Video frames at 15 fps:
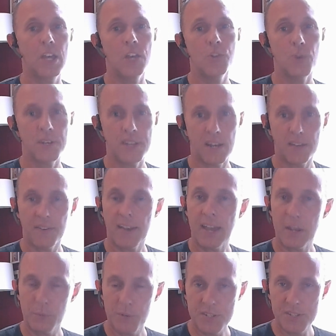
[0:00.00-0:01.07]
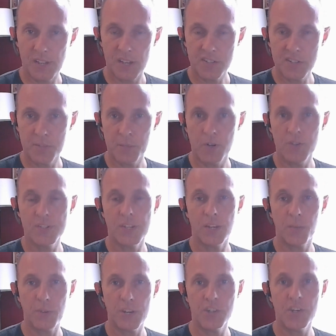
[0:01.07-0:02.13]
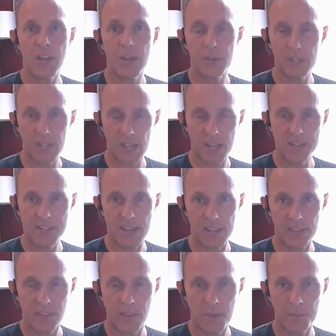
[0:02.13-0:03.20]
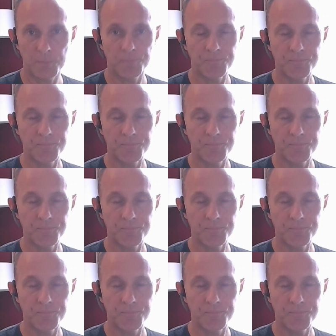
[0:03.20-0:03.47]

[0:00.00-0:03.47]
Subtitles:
to identify at-risk customers and reach out and contact them.